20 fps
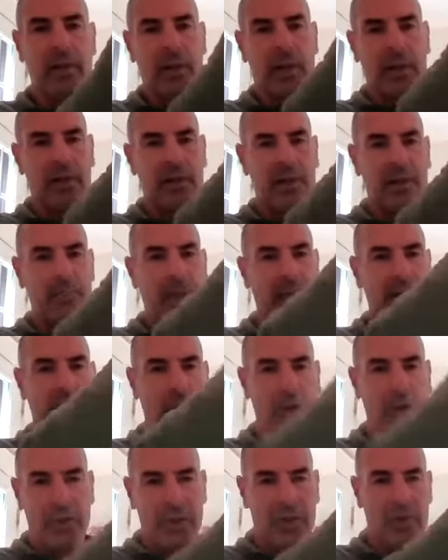along the spine
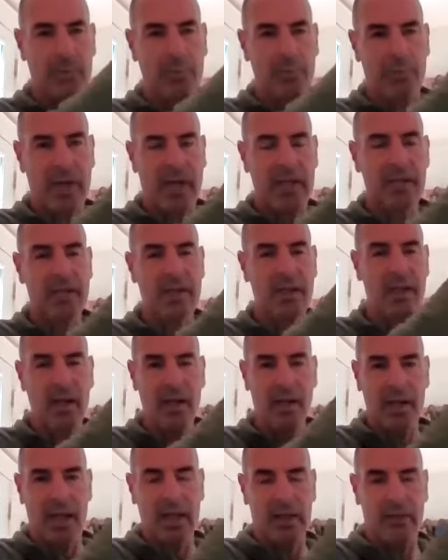and you just press
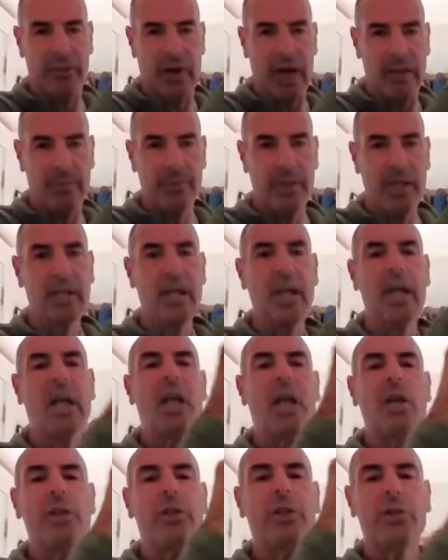and vibrate.
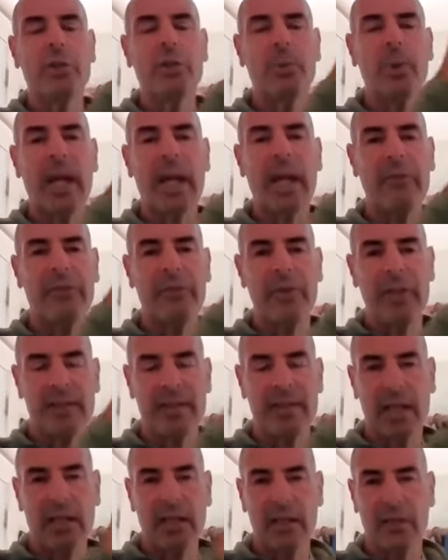You do every
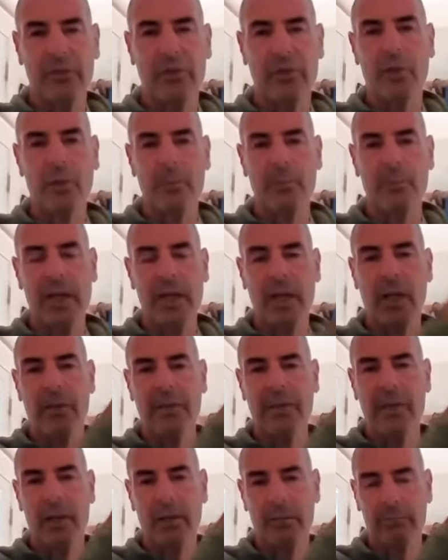second vertebrae
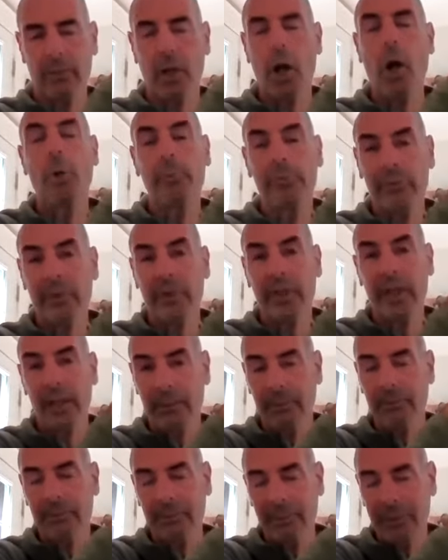on the,
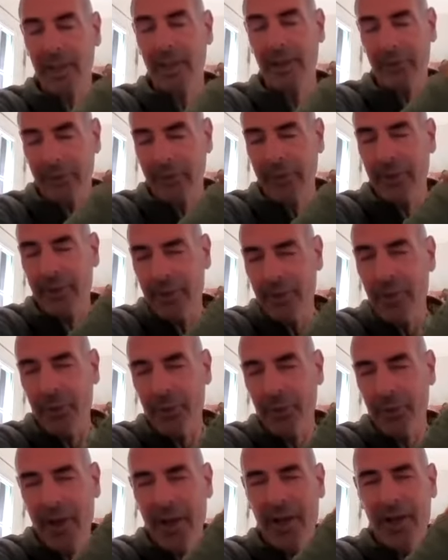hopefully,
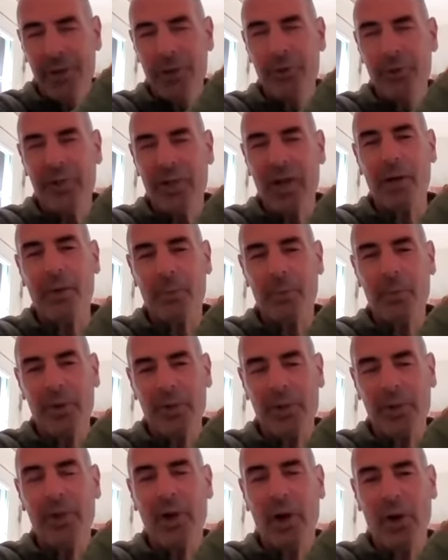you start
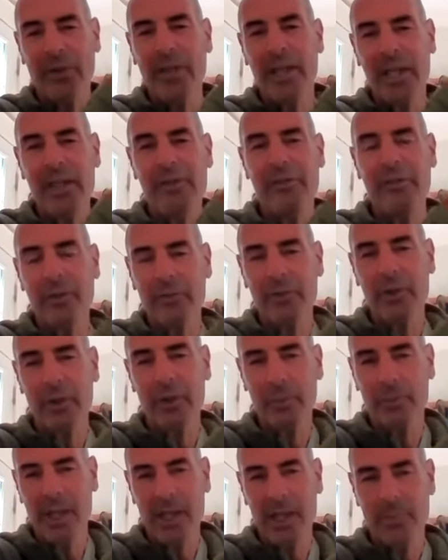on the even
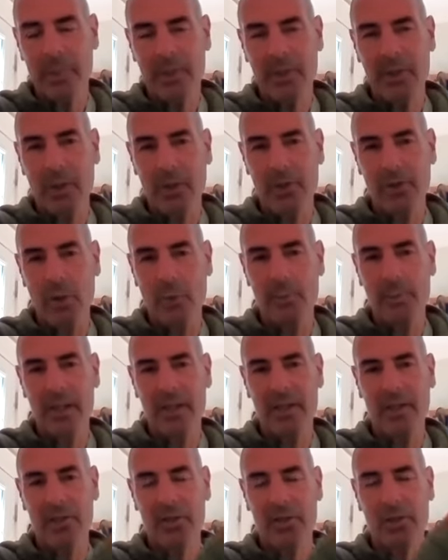vertebrae, but no
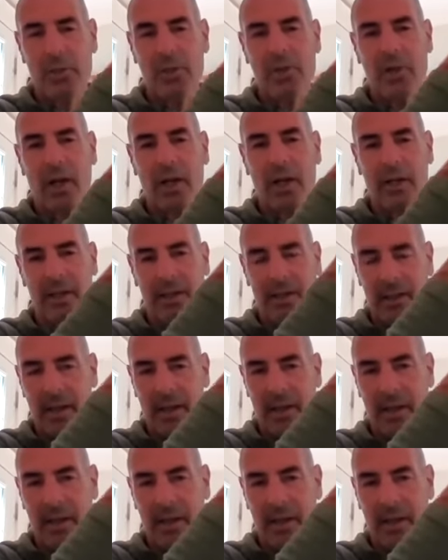big deal. So you start at